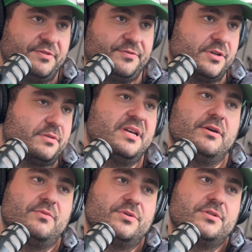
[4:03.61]
we first
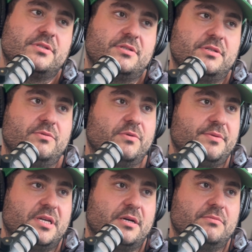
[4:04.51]
met was that you want to
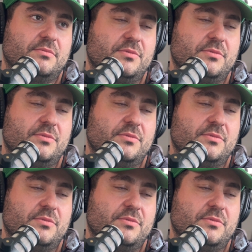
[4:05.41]
become